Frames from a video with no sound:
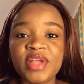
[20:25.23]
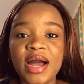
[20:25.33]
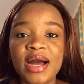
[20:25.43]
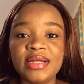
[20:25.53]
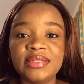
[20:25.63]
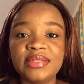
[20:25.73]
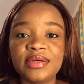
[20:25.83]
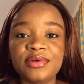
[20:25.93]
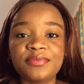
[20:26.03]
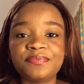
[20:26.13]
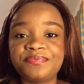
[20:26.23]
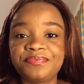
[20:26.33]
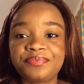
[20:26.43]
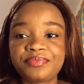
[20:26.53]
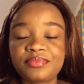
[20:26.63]
and
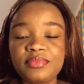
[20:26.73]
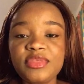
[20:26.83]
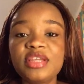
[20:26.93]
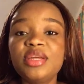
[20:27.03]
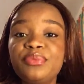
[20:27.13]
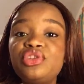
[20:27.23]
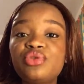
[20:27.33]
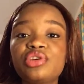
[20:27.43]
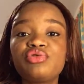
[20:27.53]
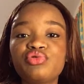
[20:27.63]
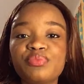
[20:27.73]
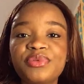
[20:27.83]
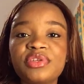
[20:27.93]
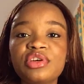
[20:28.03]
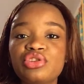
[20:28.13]
they put you in
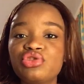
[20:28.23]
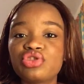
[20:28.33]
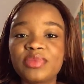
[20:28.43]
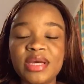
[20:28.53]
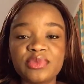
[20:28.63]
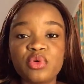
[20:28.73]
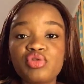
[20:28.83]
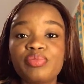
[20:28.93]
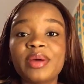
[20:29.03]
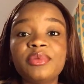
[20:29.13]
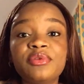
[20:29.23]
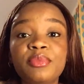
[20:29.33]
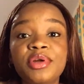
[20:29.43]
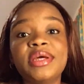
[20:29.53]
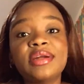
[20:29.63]
groups. So sometimes one group I meet on
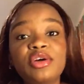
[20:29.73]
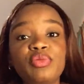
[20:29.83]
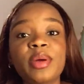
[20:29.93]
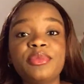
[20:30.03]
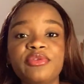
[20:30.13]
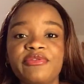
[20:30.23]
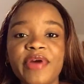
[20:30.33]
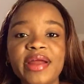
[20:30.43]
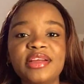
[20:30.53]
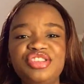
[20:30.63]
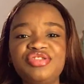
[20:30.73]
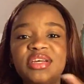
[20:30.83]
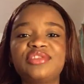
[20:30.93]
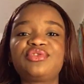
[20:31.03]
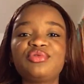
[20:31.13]
Monday, another group I meet on Friday. Do you
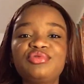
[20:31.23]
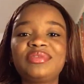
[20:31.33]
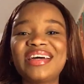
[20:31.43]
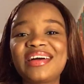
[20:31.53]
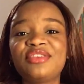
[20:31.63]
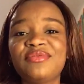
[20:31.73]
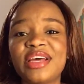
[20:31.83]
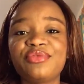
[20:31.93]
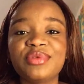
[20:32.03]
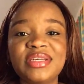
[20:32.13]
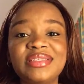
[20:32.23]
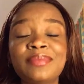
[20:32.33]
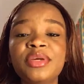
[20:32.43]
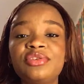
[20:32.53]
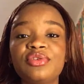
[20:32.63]
get? So that kind of like rotates
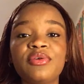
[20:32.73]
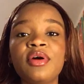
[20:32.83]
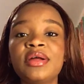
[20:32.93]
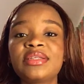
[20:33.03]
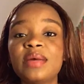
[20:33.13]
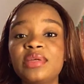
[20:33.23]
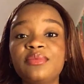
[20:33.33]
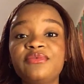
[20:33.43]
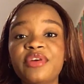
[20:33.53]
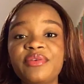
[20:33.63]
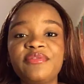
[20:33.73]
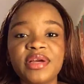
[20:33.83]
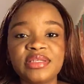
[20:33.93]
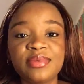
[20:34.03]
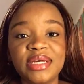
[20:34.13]
and makes your timetable very
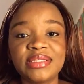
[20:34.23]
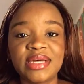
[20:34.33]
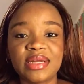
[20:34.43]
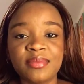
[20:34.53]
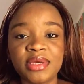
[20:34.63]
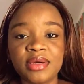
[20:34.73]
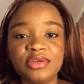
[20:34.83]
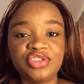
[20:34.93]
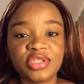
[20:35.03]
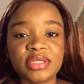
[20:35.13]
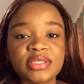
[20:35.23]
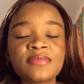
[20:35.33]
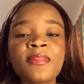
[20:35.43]
flexible and dynamic. Do you get?